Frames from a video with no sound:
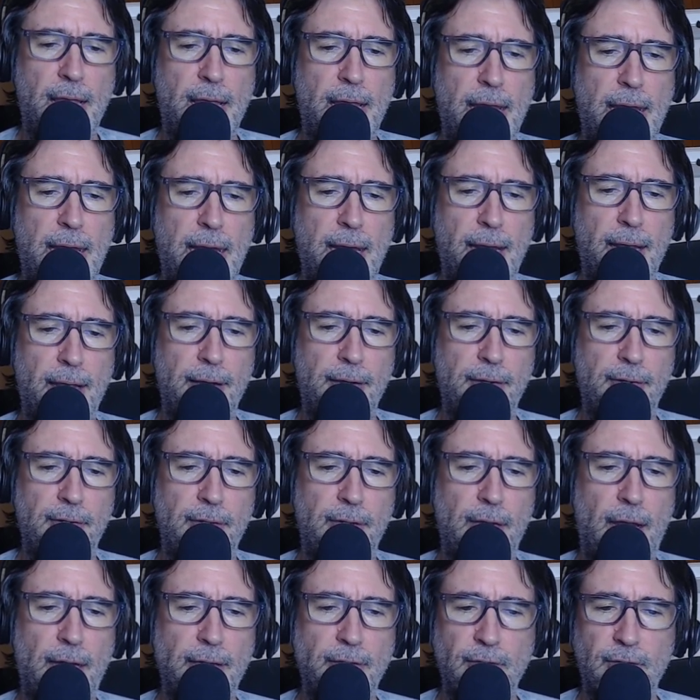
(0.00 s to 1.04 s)
and
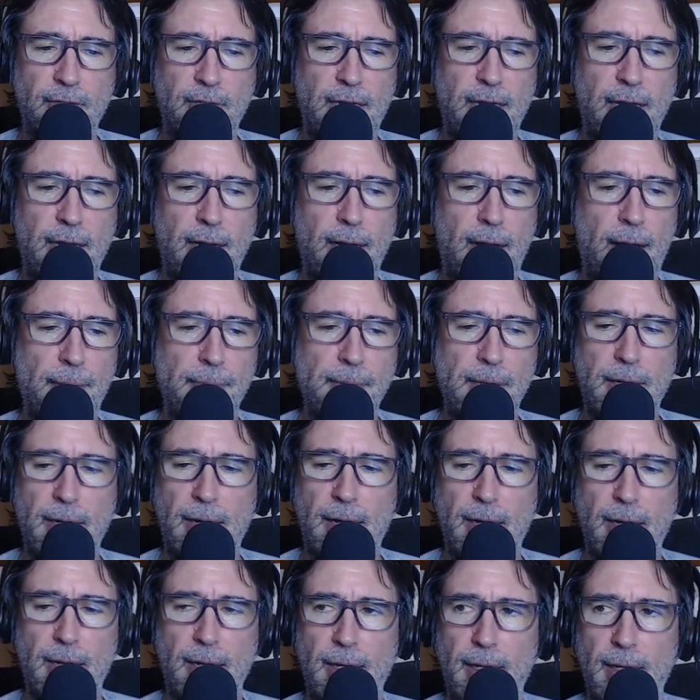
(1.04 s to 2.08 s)
I just can't. I mean,
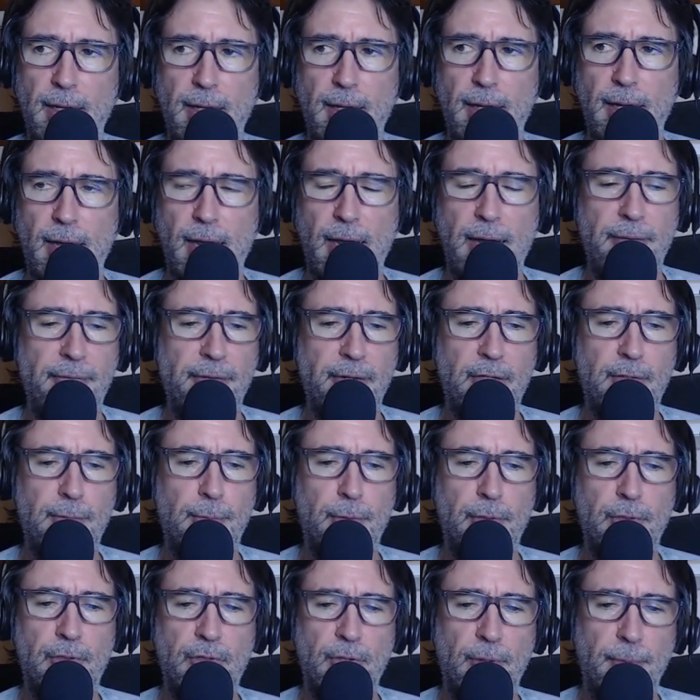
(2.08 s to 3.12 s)
and I've
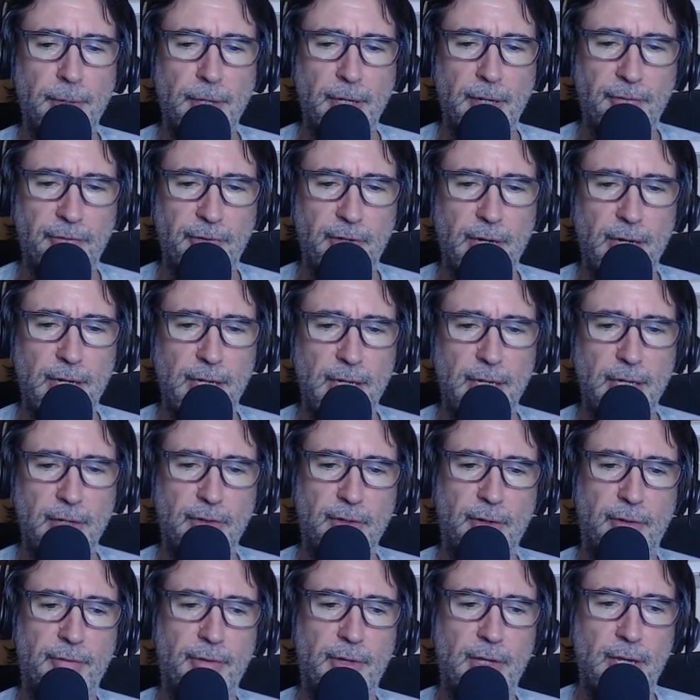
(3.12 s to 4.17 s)
explored so many different
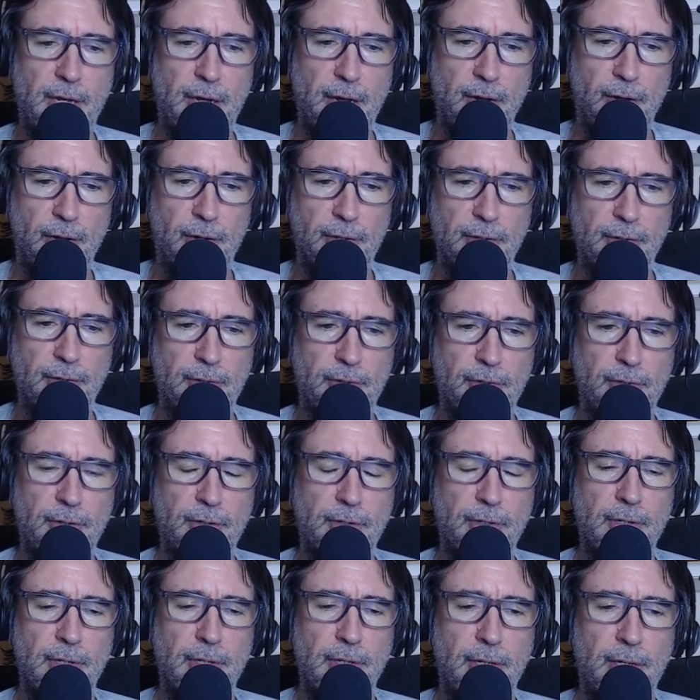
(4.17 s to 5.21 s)
ideas over the
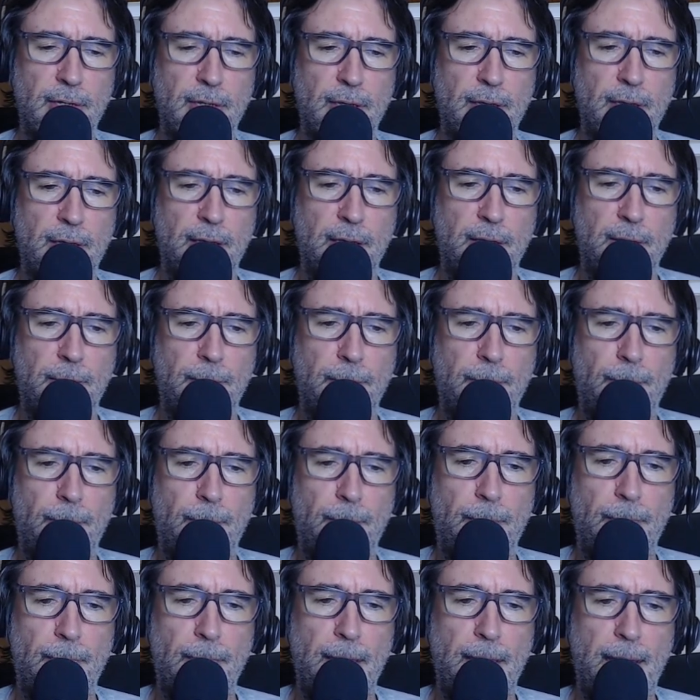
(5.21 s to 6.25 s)
years,
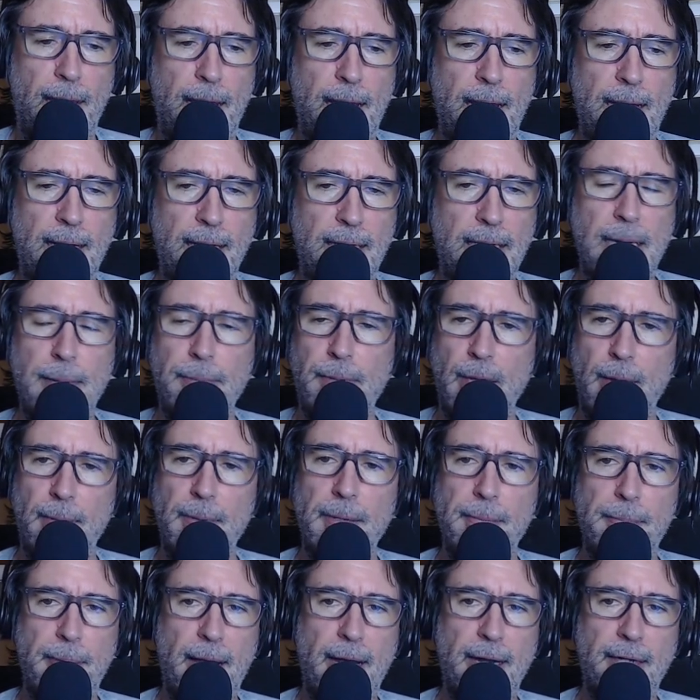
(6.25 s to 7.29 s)
and I keep
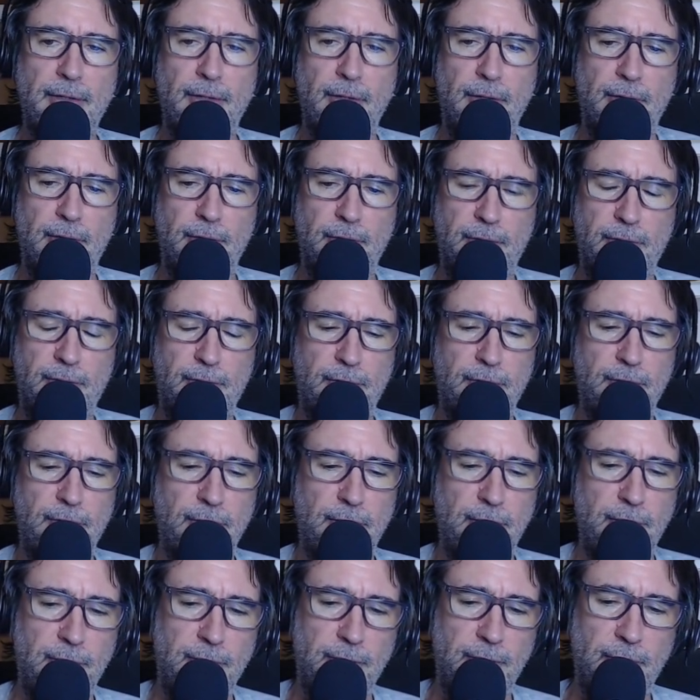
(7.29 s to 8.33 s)
coming back to this
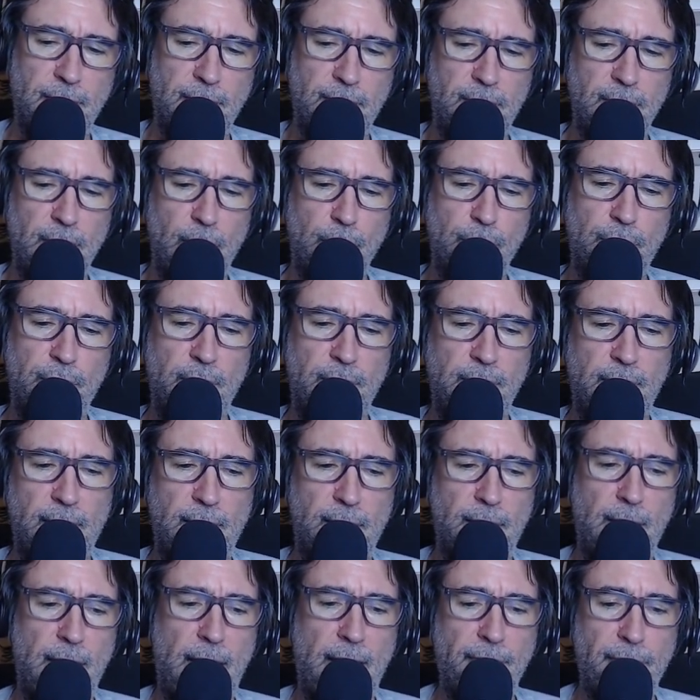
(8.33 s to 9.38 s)
this notion
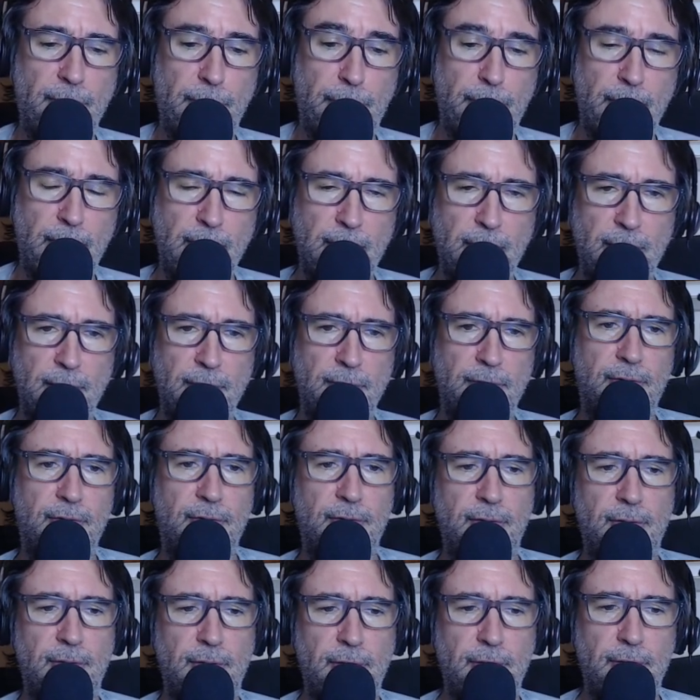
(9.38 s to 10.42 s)
that everything
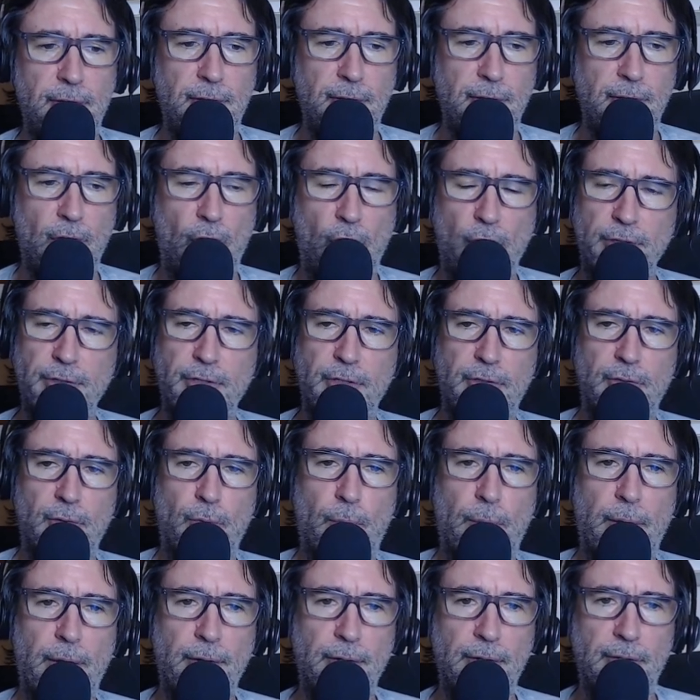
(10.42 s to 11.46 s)
is conscious
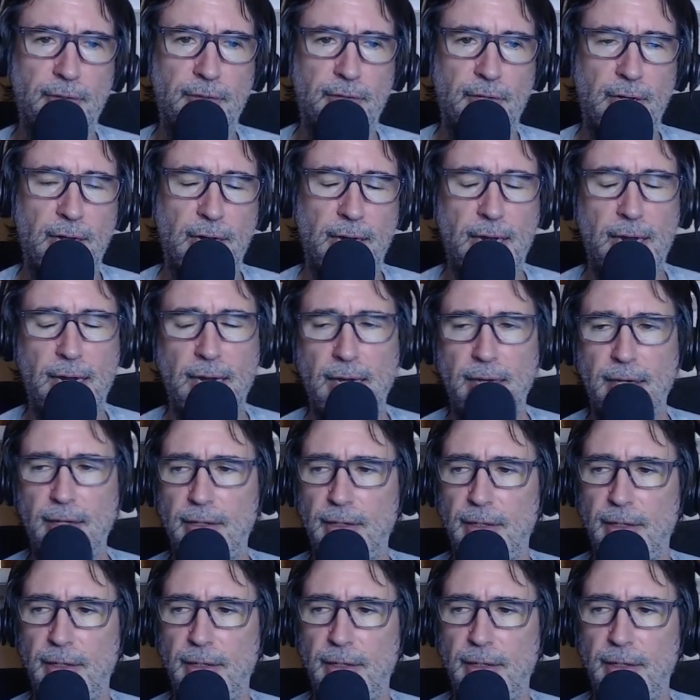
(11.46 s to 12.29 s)
awareness, and I can't.